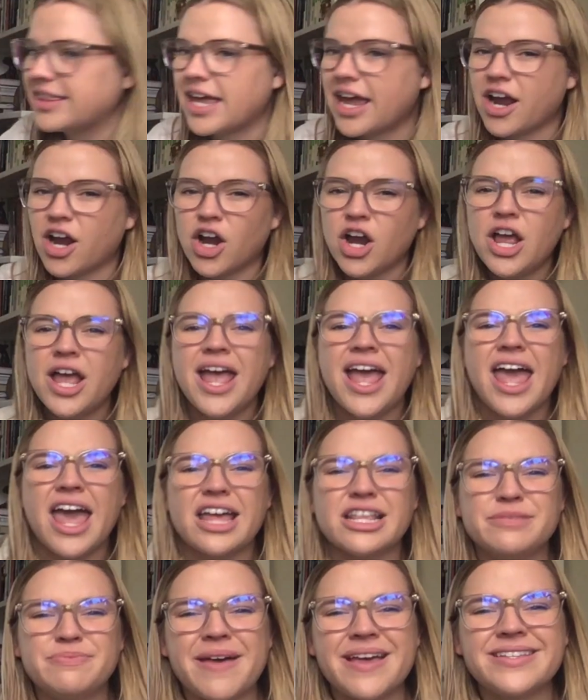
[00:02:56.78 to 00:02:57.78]
there.
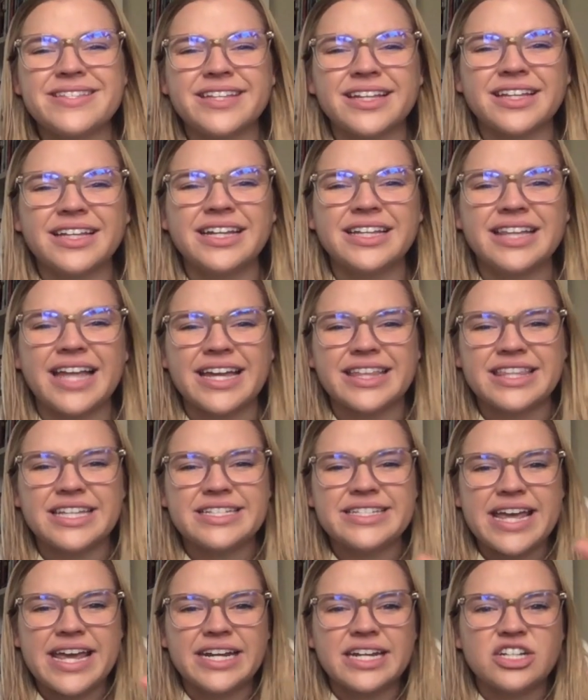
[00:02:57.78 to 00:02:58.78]
It's basically like the
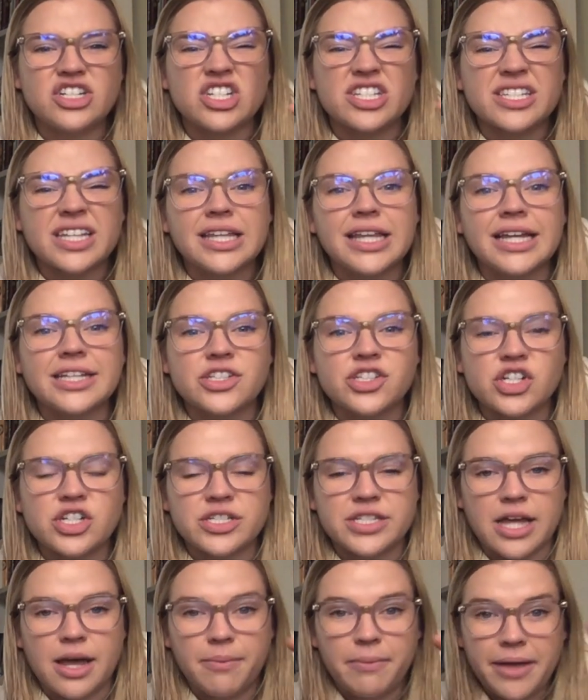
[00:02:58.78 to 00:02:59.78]
data just clusters
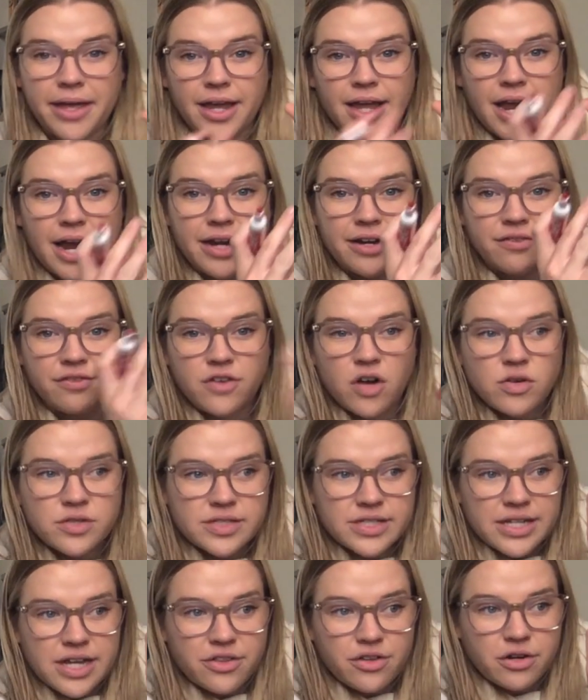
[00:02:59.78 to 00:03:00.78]
up. It kind of goes
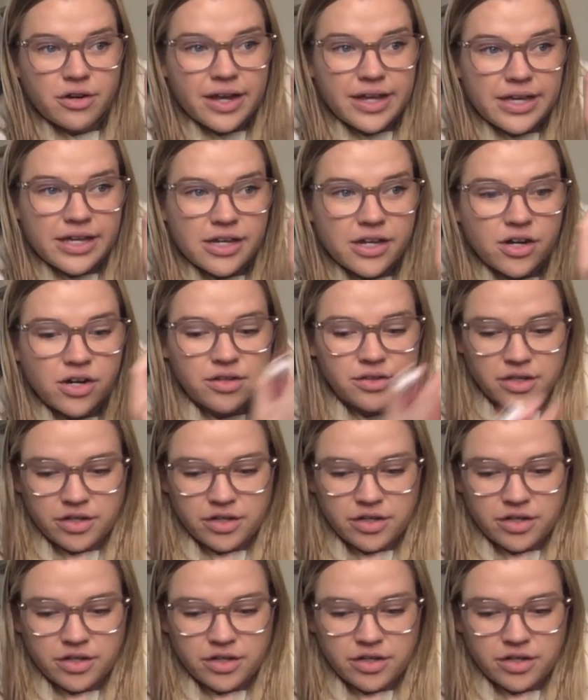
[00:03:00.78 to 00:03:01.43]
together right here, and